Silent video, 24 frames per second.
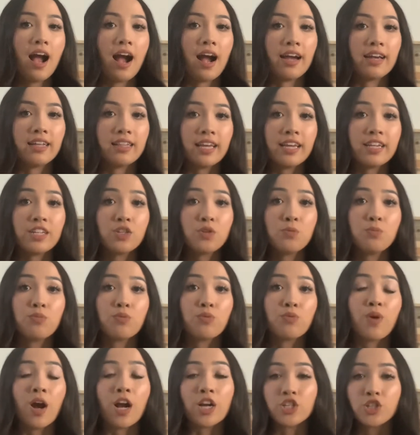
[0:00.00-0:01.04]
I like to
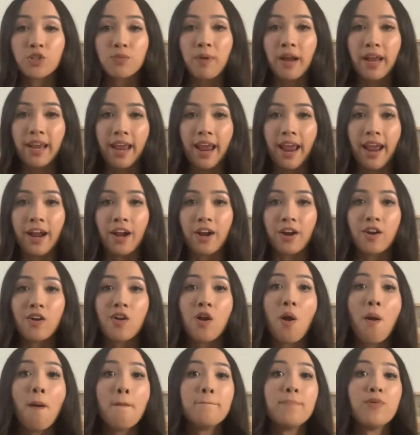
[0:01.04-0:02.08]
brush my hair
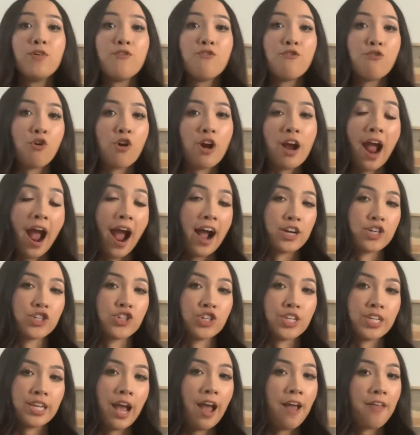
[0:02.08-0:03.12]
before I
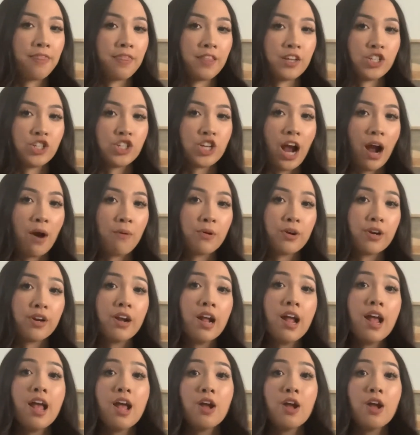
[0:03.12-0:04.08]
actually get in the shower.